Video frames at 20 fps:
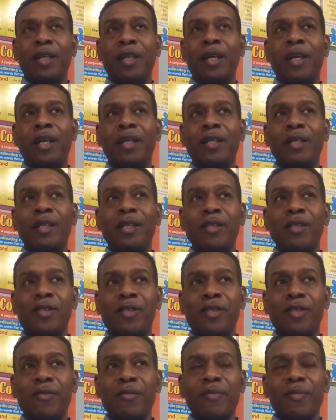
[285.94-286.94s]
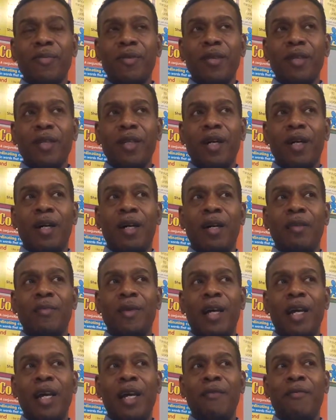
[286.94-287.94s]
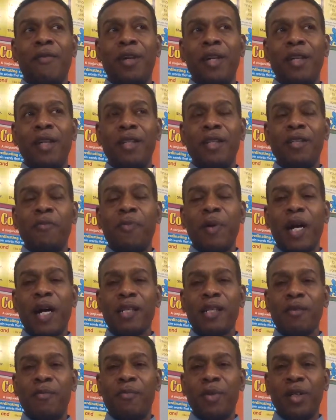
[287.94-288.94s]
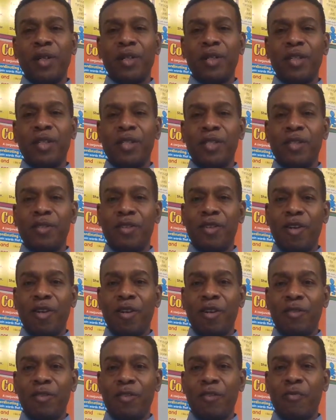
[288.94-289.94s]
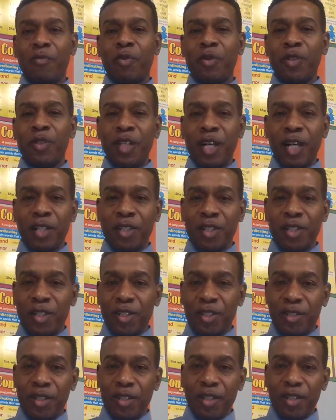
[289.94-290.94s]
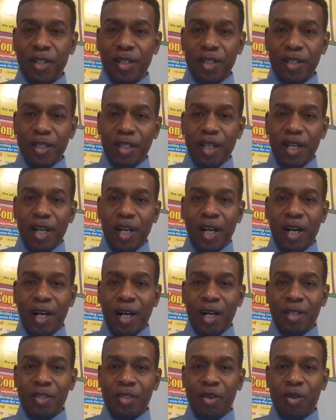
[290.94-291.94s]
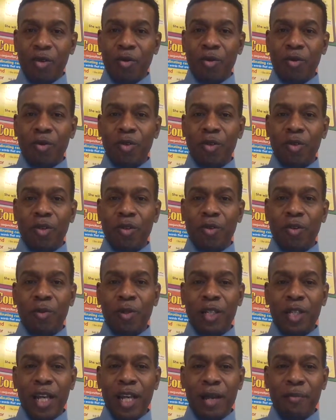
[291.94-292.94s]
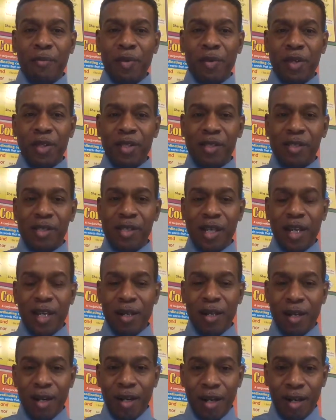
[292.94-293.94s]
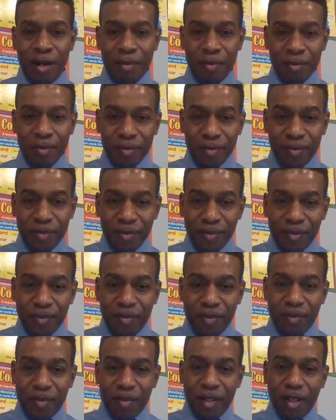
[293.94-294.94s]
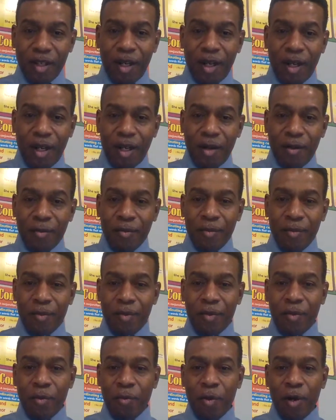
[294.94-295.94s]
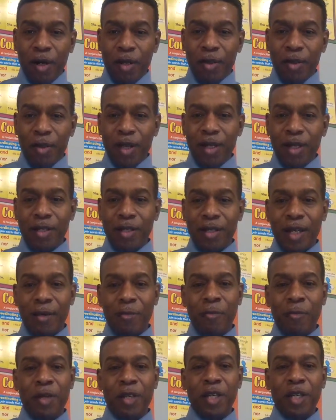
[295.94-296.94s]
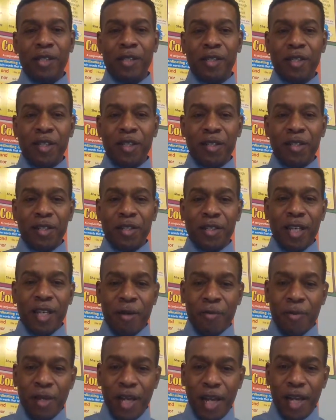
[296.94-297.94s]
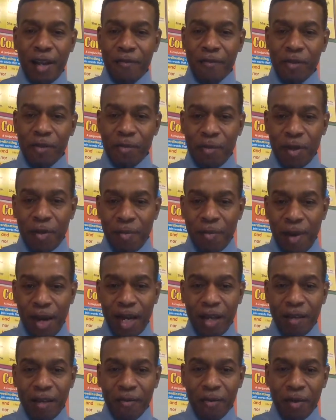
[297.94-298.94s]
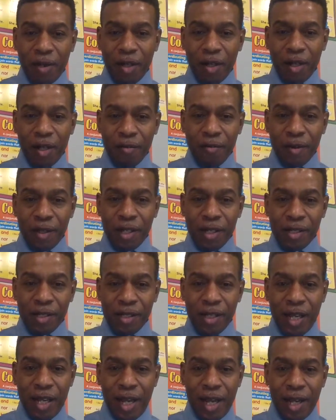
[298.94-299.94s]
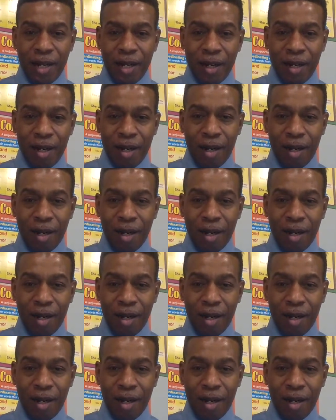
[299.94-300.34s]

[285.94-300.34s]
endless that have endless possibilities in terms of production. So, with that being said, the one thing that we as teachers that we have to be mindful of is that